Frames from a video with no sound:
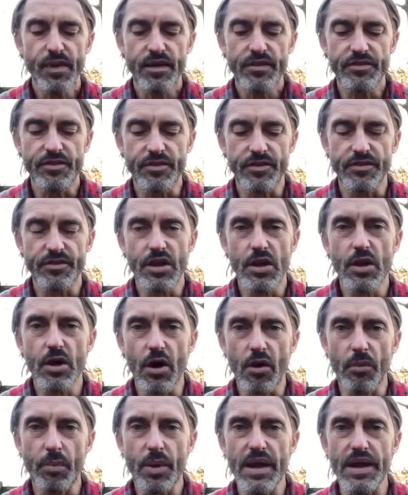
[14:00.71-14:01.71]
So there's a
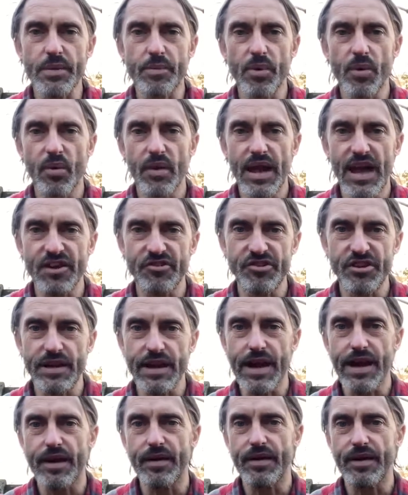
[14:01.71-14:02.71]
lot of people lashing
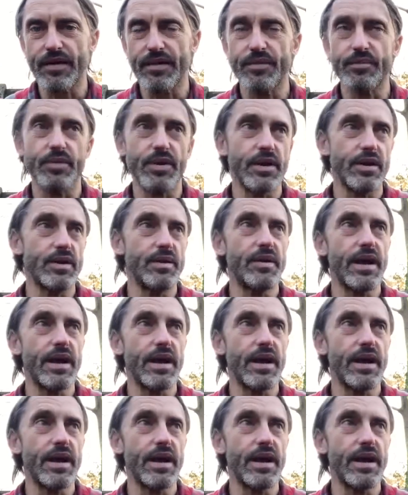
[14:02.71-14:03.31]
out at, the,